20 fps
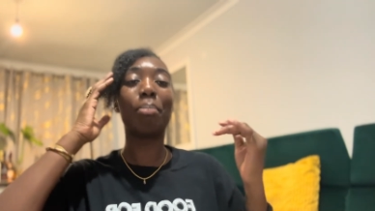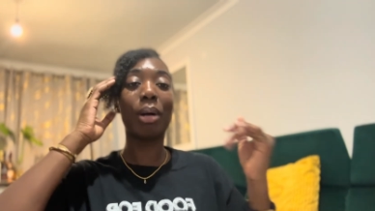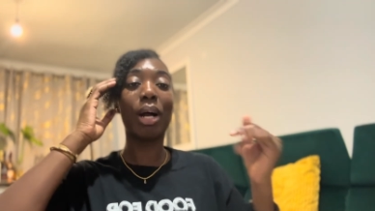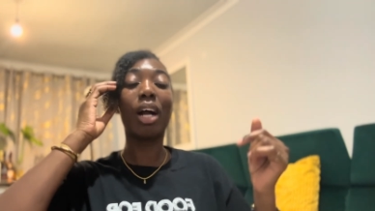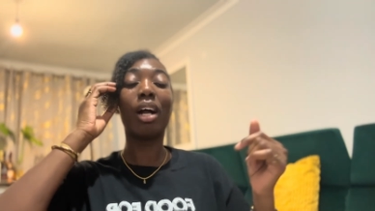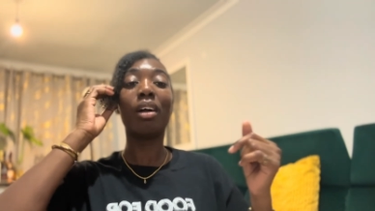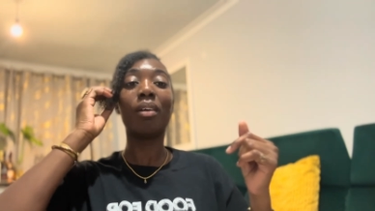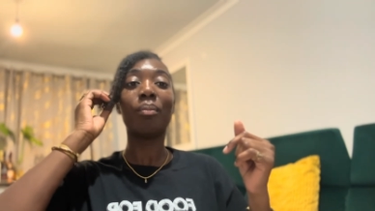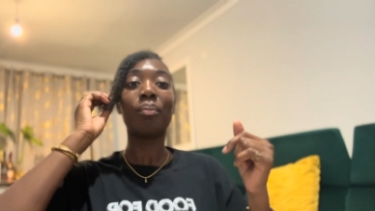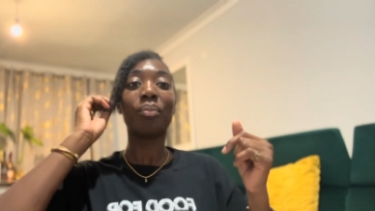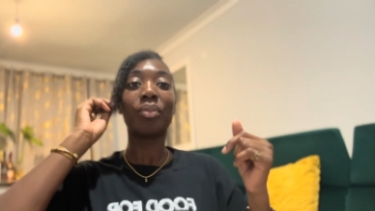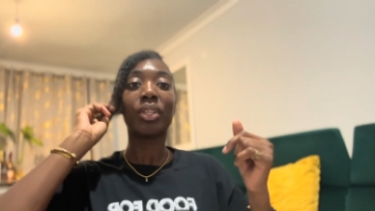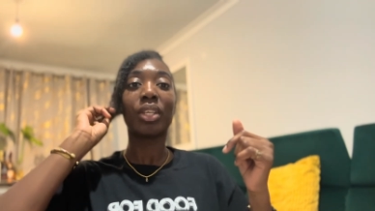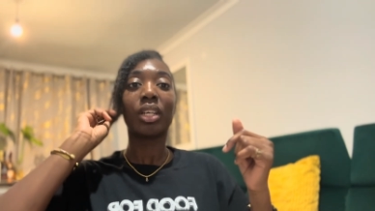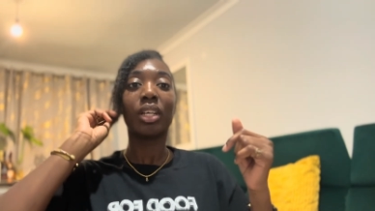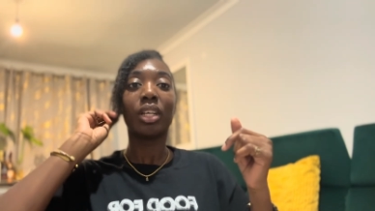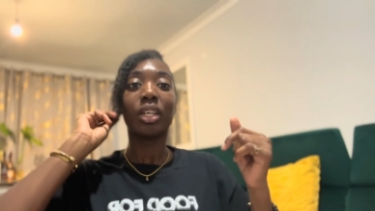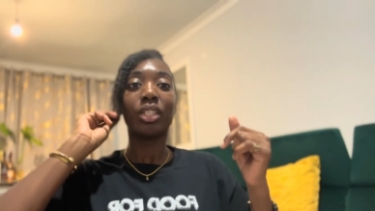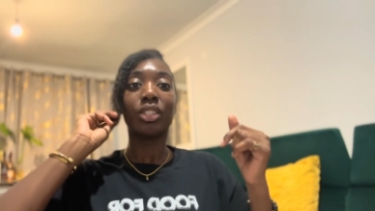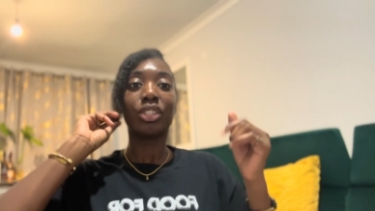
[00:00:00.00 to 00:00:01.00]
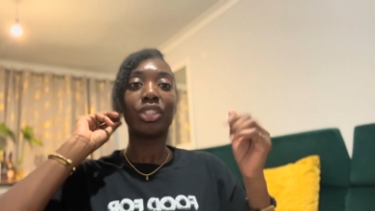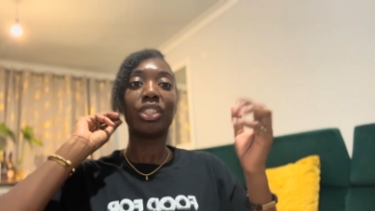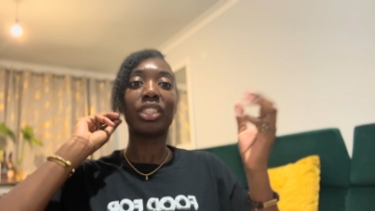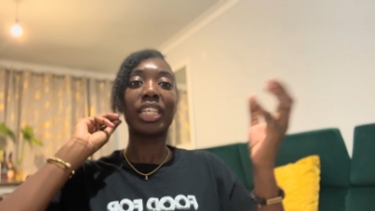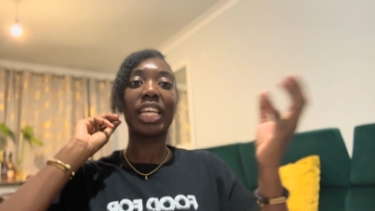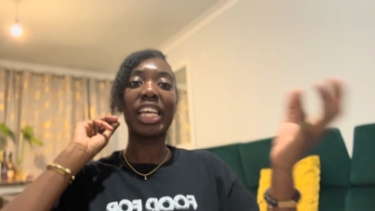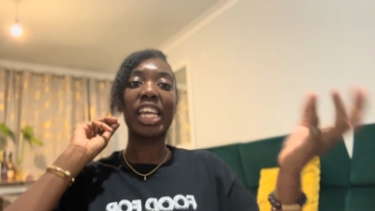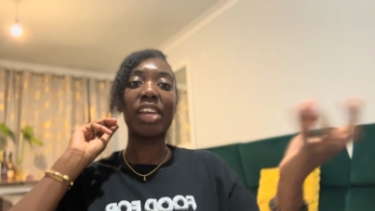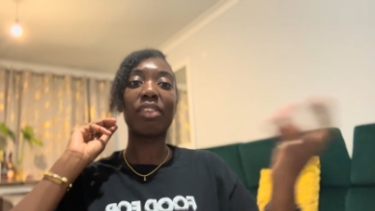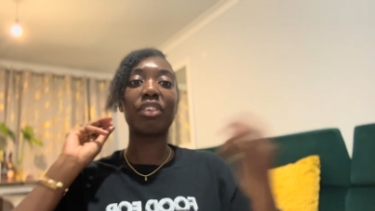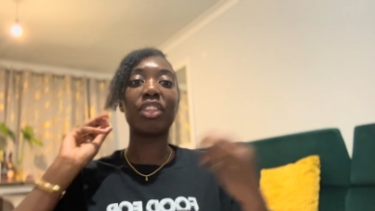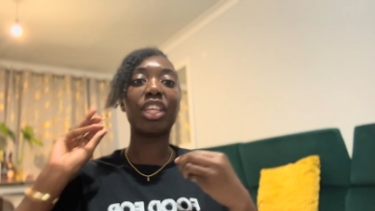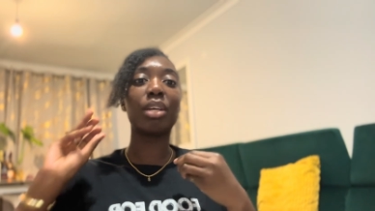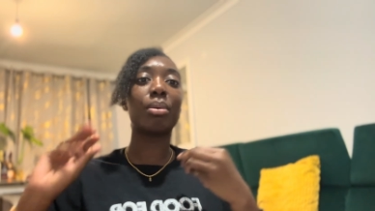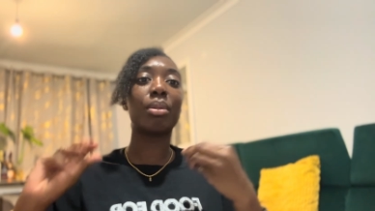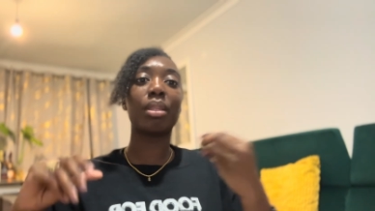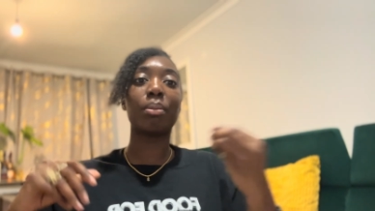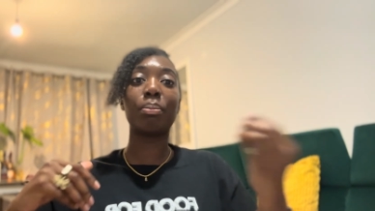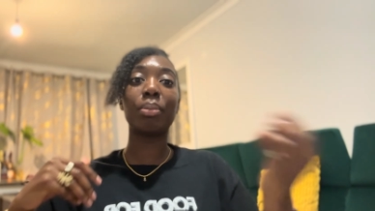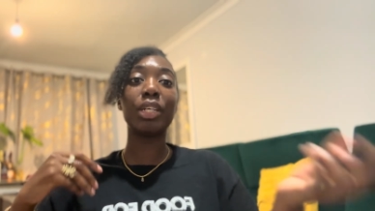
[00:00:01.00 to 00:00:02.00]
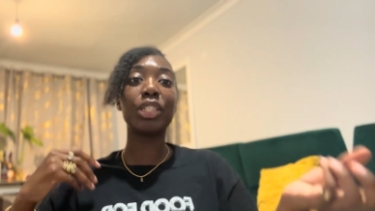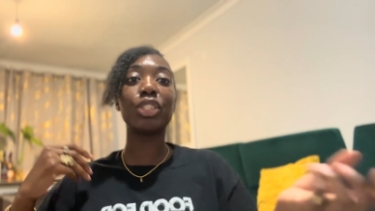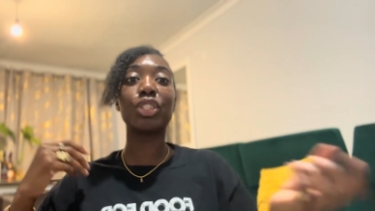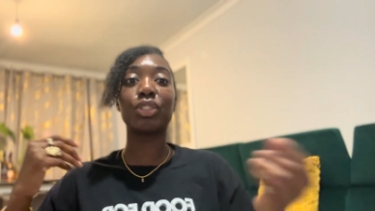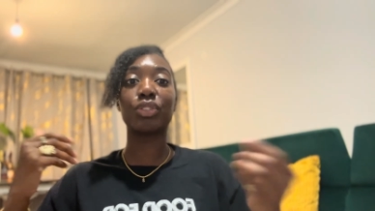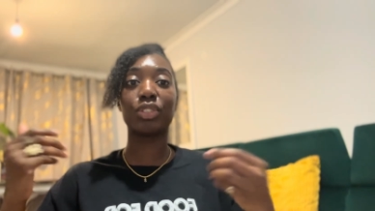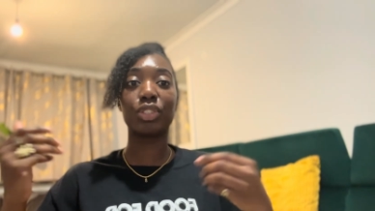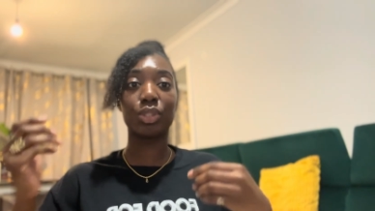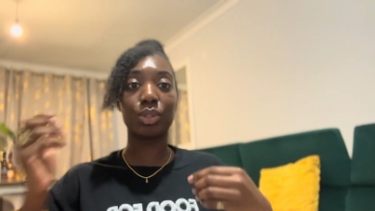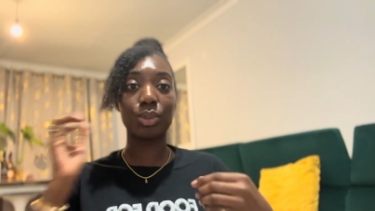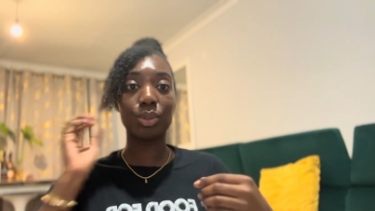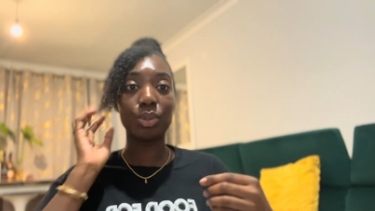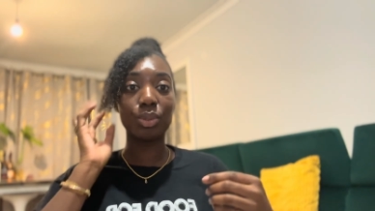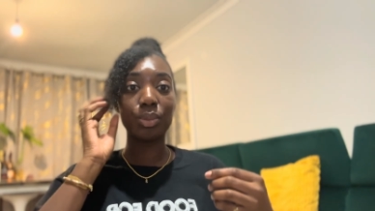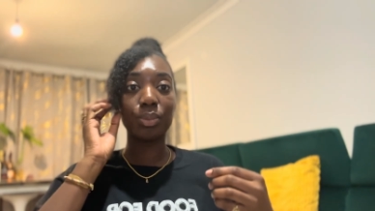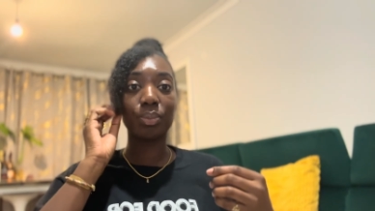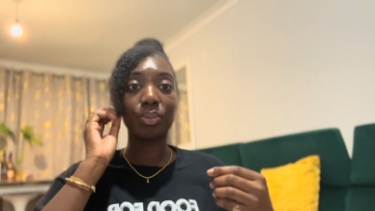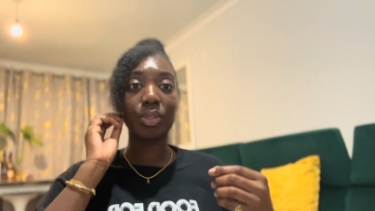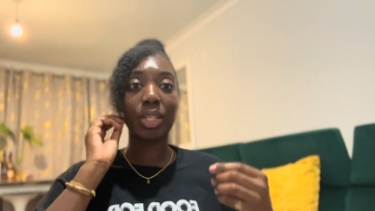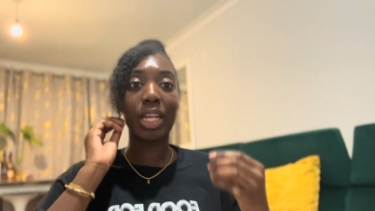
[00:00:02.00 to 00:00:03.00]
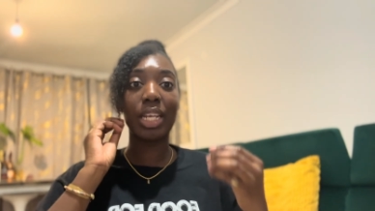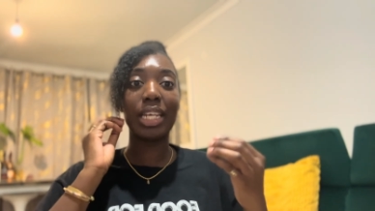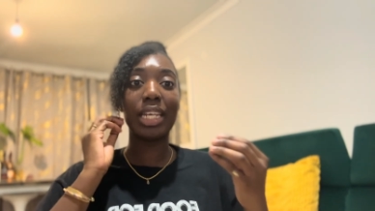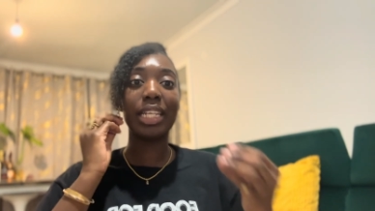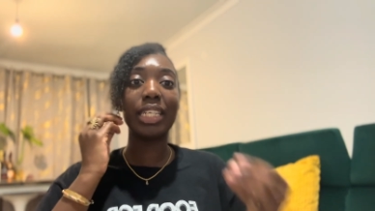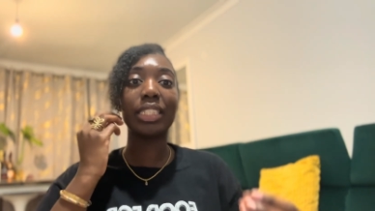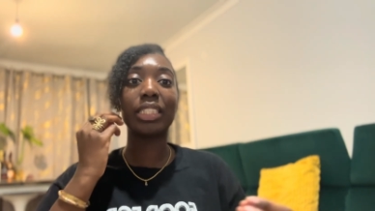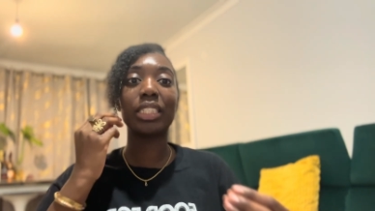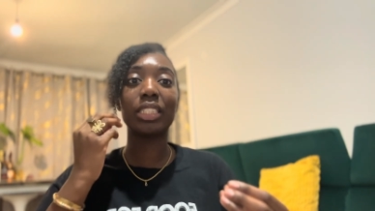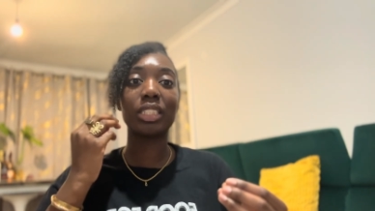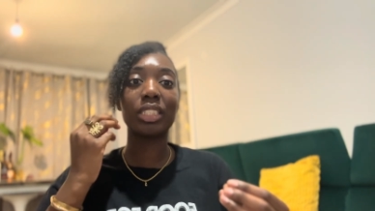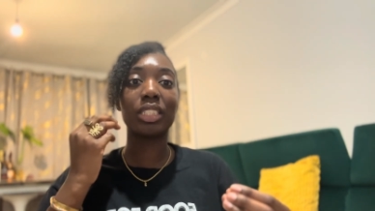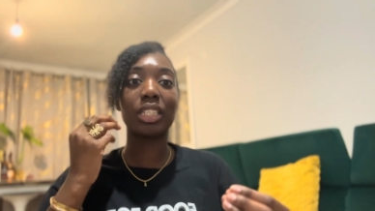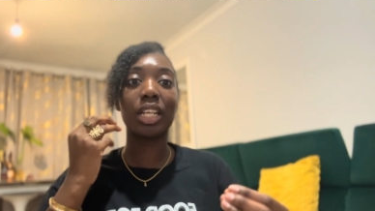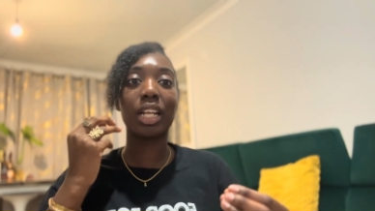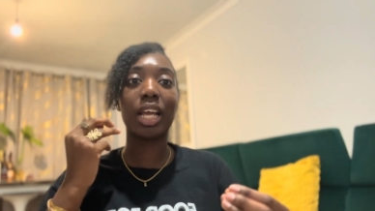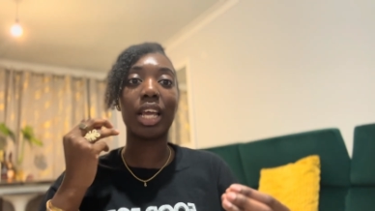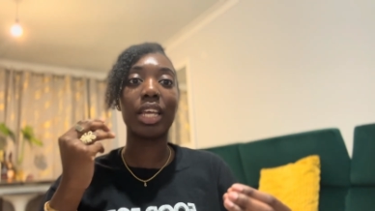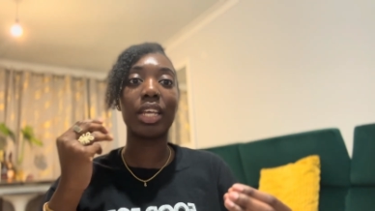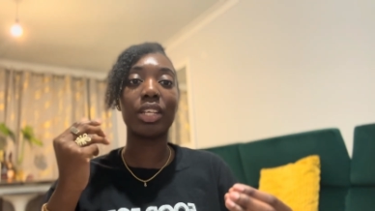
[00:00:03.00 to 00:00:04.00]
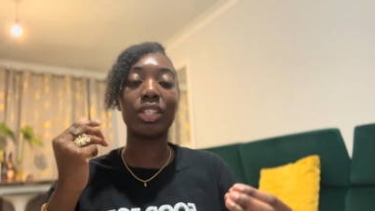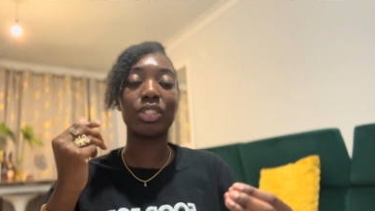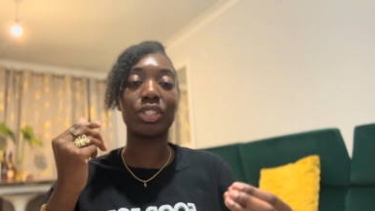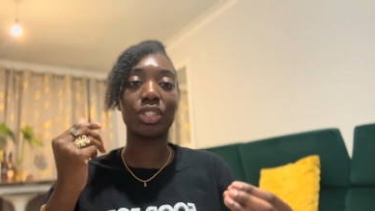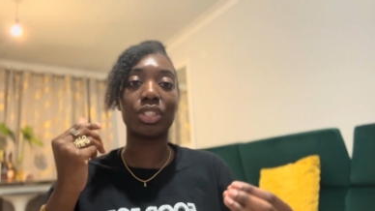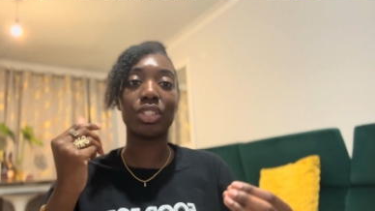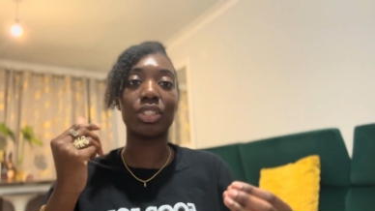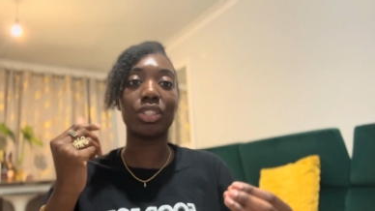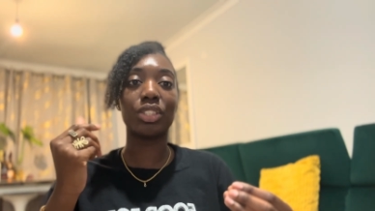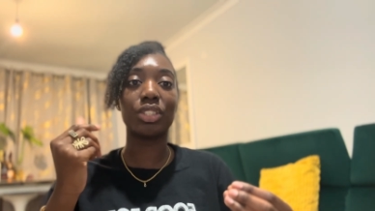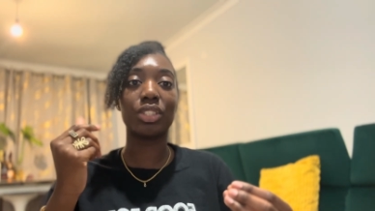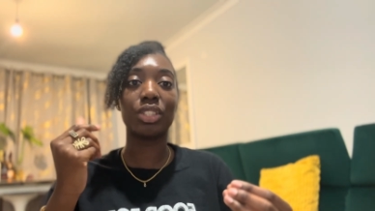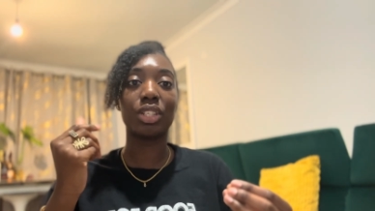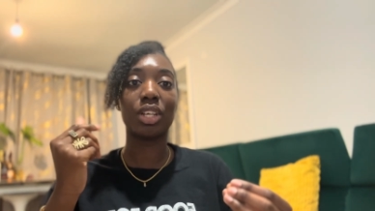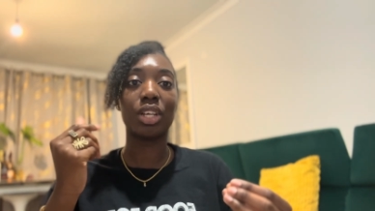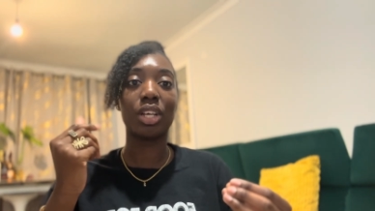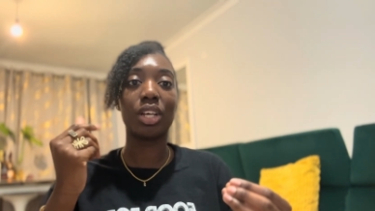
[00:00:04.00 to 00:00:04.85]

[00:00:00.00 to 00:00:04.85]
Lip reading: But just take everything with a pinch of salt and listen to like just